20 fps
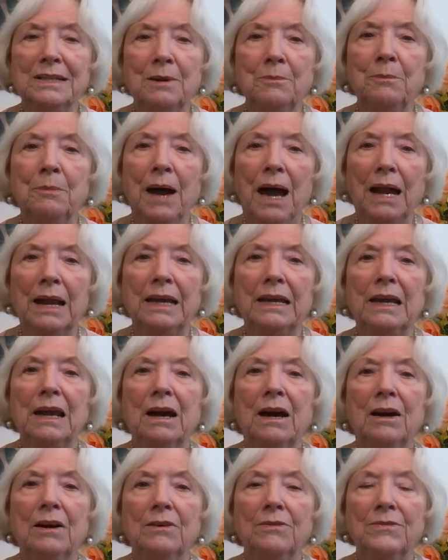symbolic
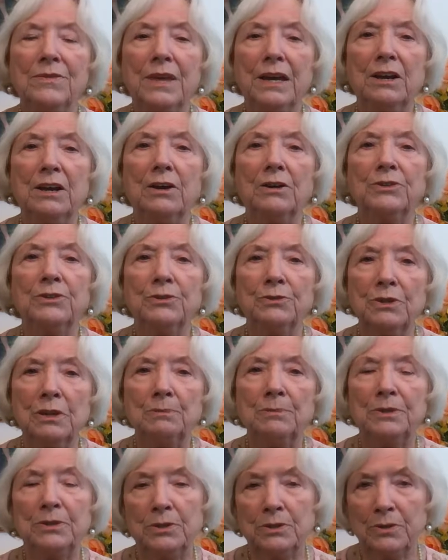of their
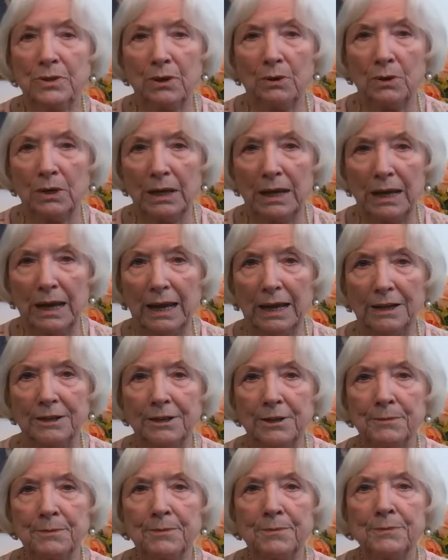trip to the Holy
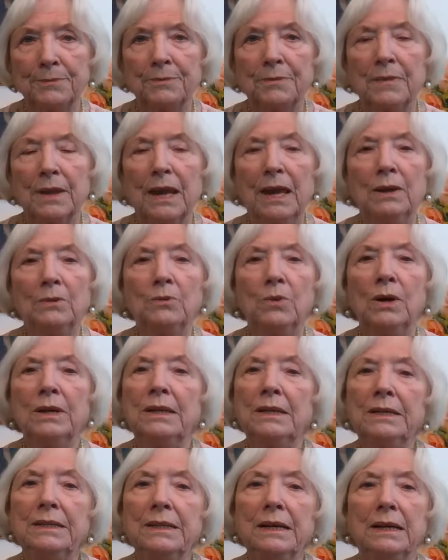Land. And what
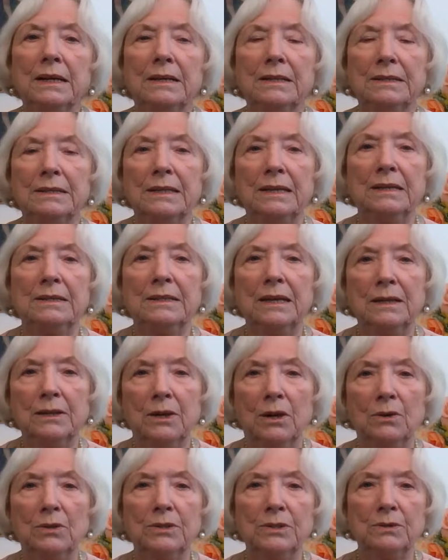it does is it
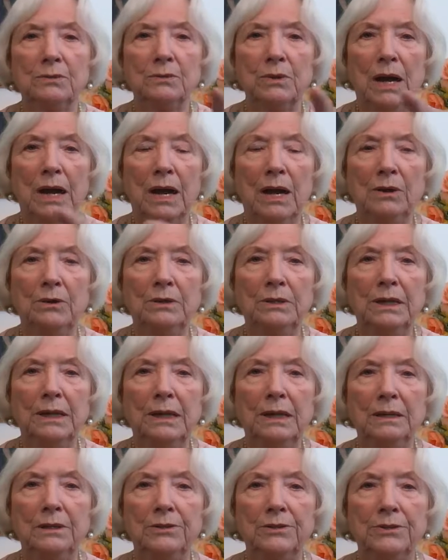goes around
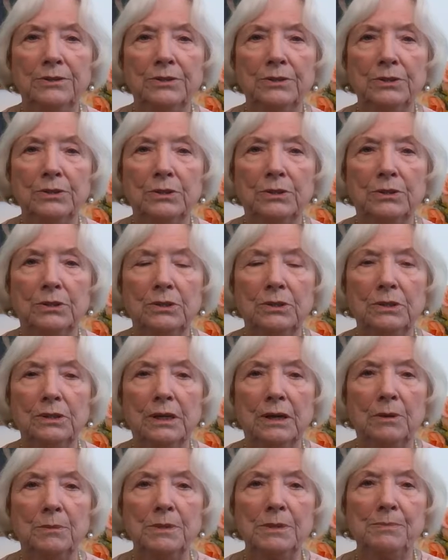in a circle,
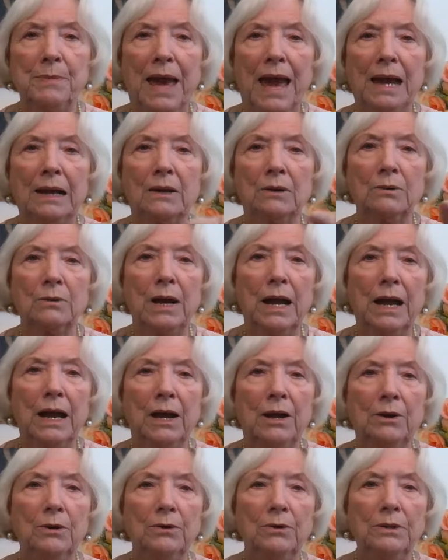it comes back
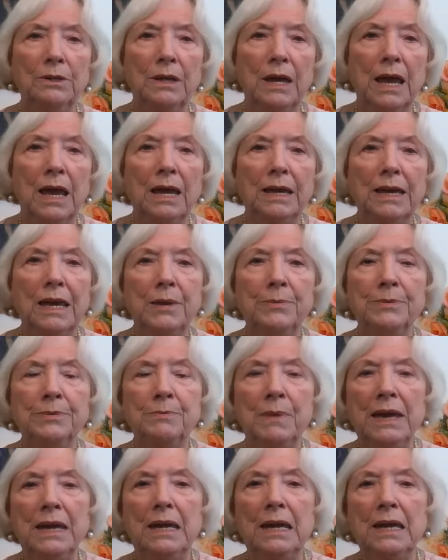around,
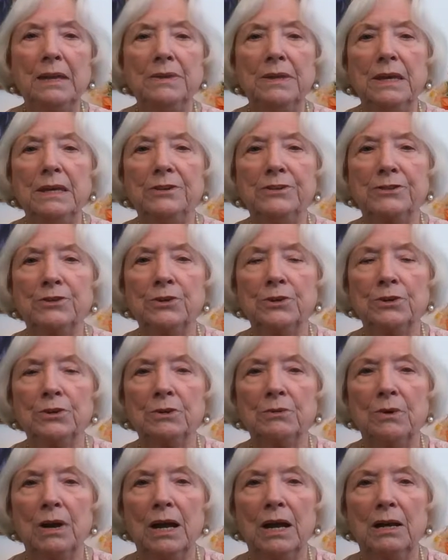keeps making these
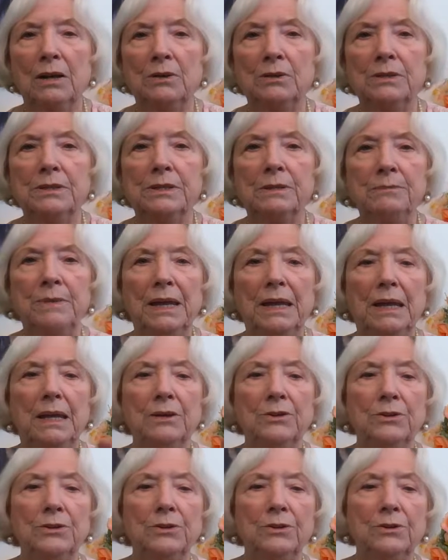turnarounds and
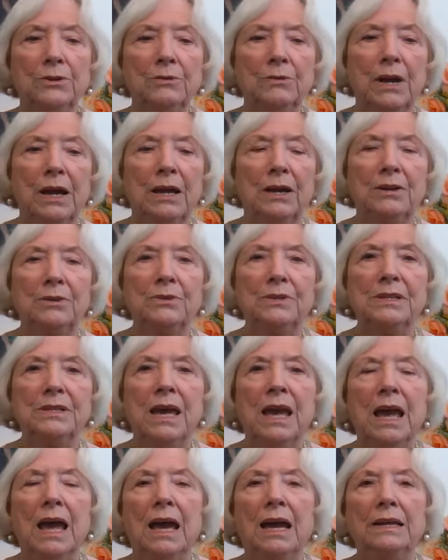making turnarounds
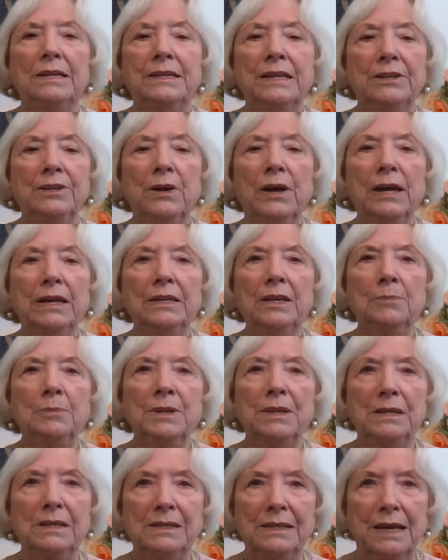until you end up
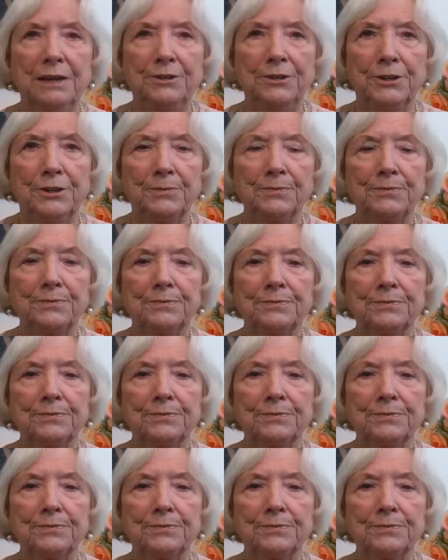in the center.